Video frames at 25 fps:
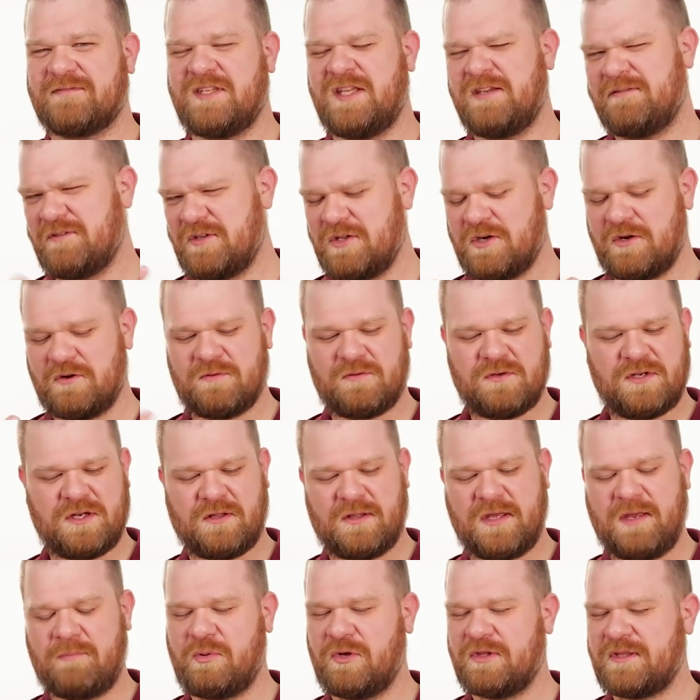Even though, you
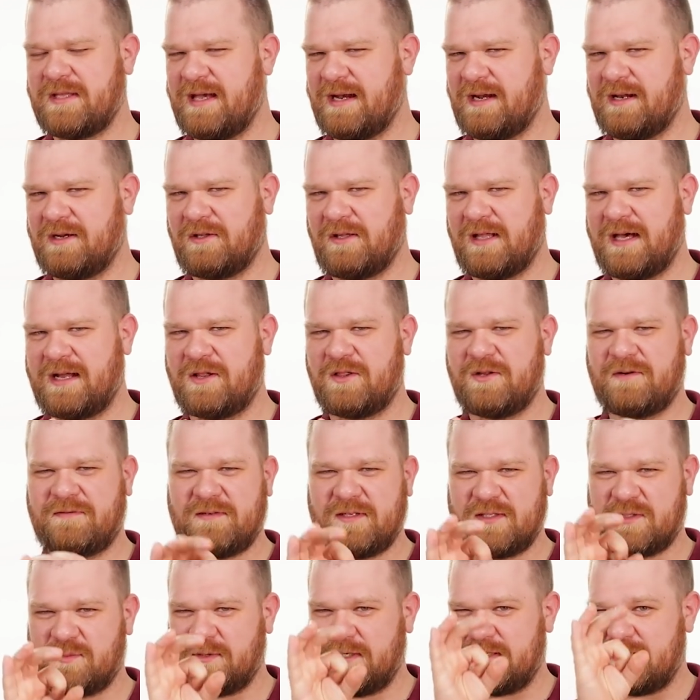know, they put that on a lot of their
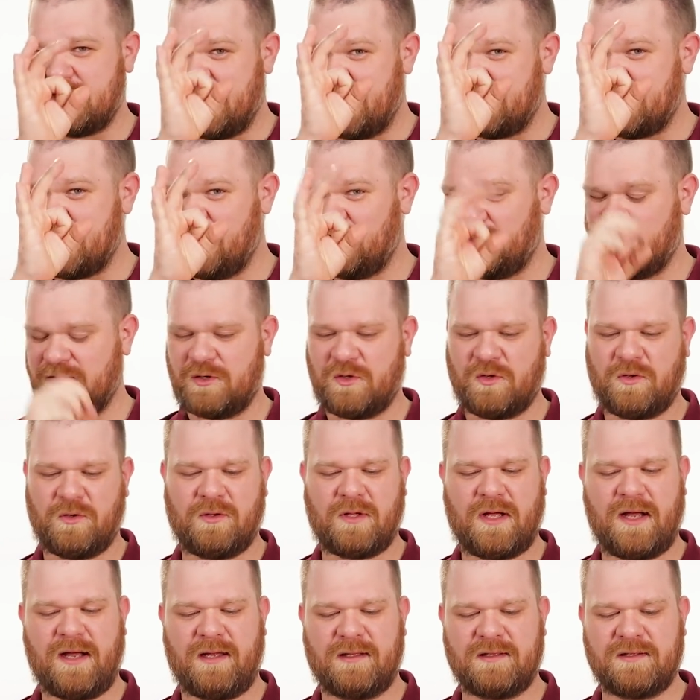fixed blades. You got that
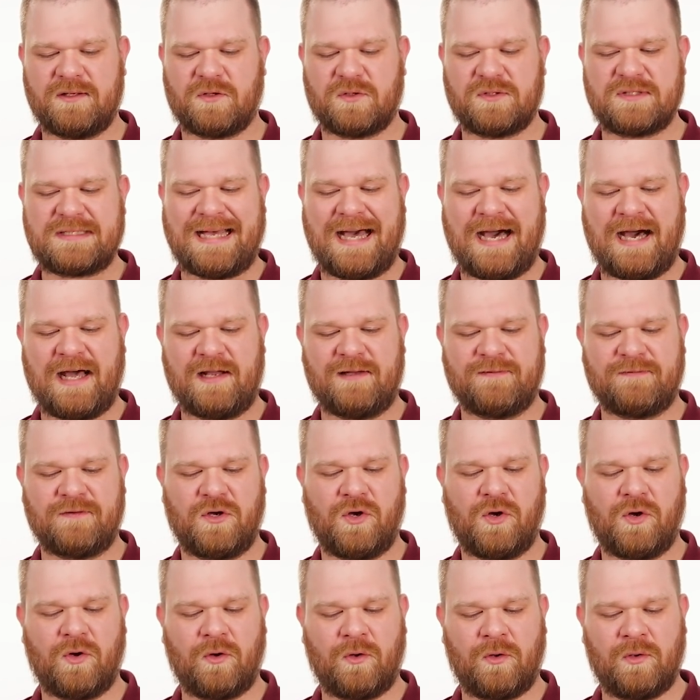little uh, little dot of
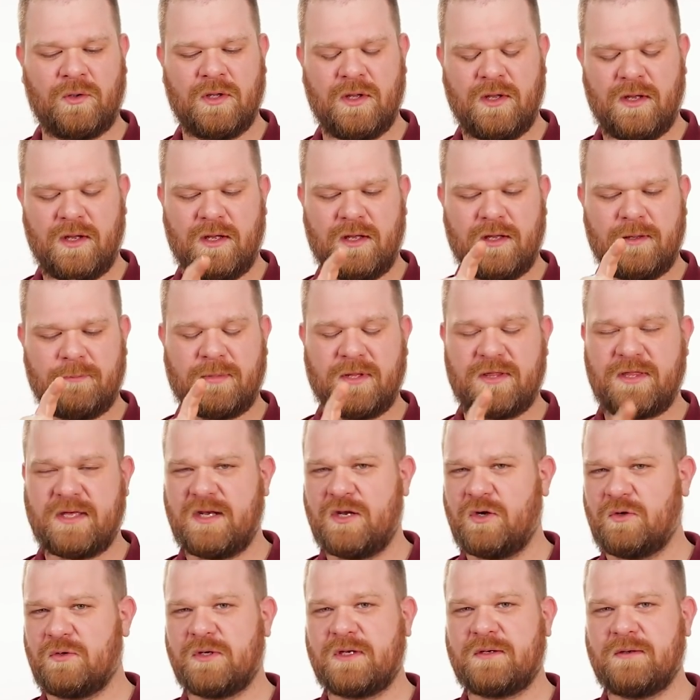a hole, but they
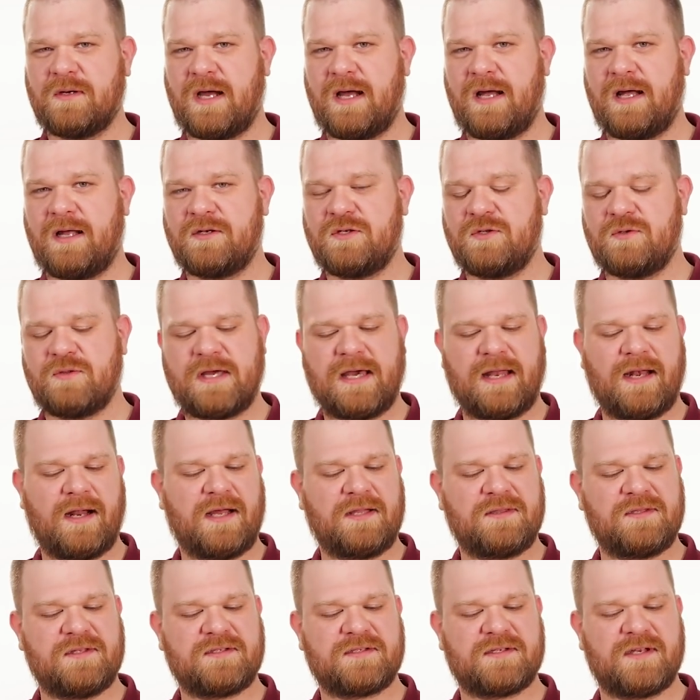don't uh, do that
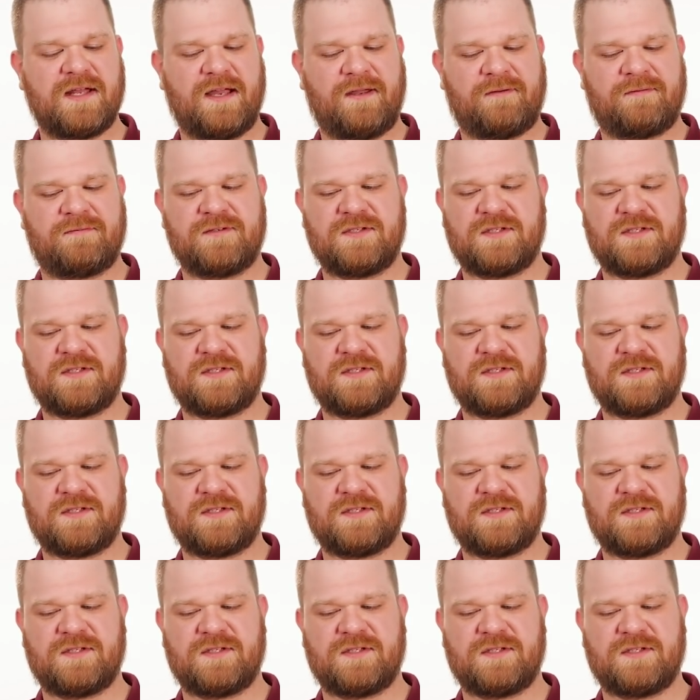on this knife.